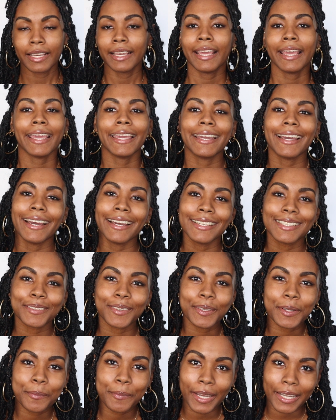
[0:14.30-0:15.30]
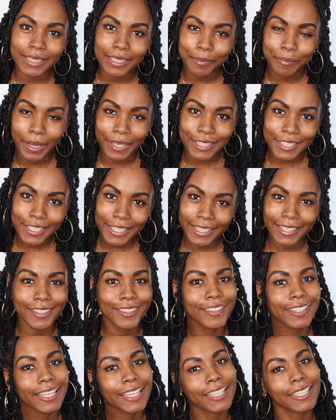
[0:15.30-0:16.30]
Hey guys, welcome back to my
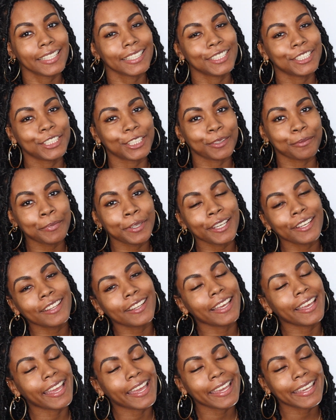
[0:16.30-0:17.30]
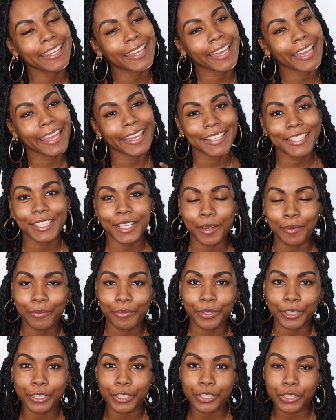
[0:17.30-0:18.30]
channel. It is Jemilah, aka Jem
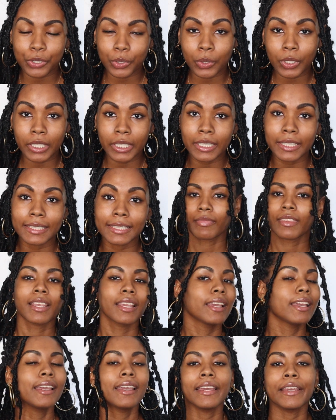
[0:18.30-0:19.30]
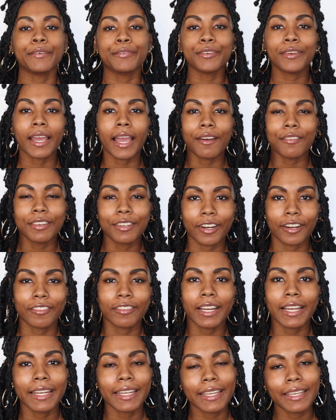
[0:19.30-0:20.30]
for short. If you haven't
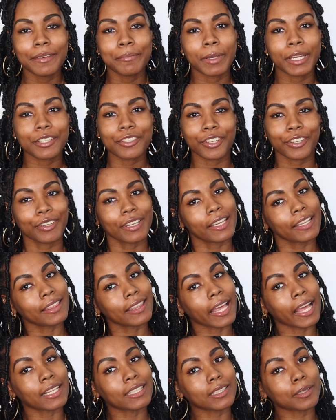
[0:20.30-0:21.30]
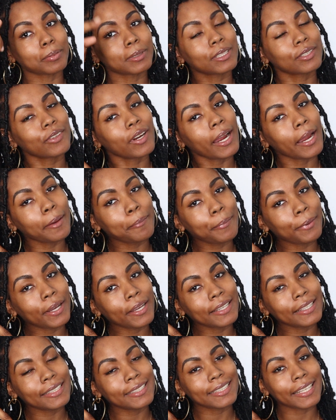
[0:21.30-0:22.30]
already, make sure you hit that subscribe
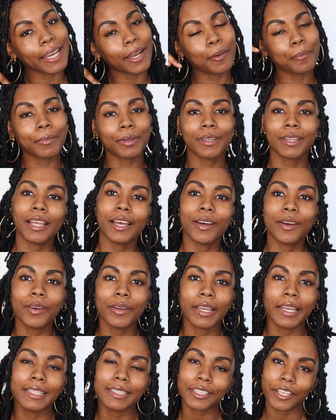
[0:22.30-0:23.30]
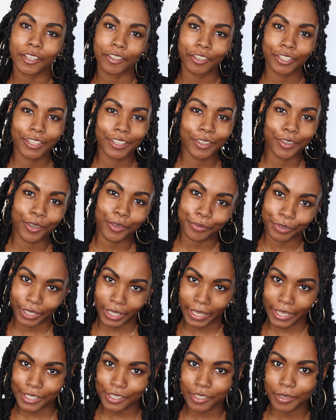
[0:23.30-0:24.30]
button down below and turn on your
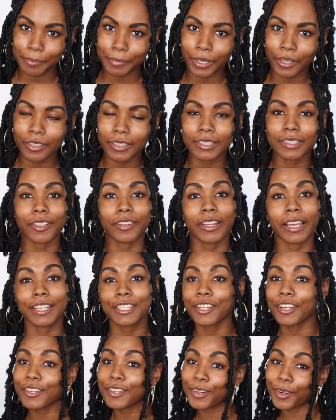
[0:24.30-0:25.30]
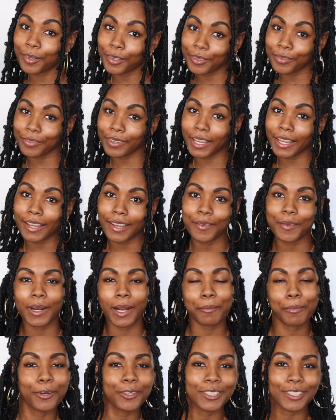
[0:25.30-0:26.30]
notification bell so that you're notified when
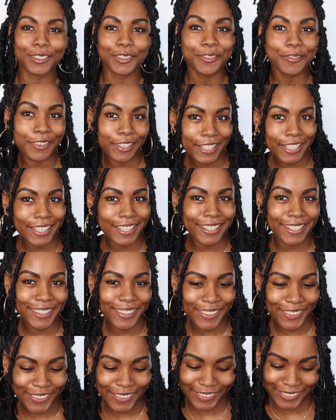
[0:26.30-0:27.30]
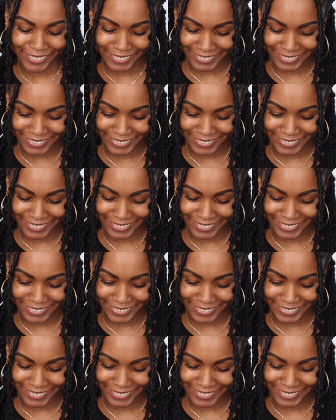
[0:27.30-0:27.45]
I post a new video.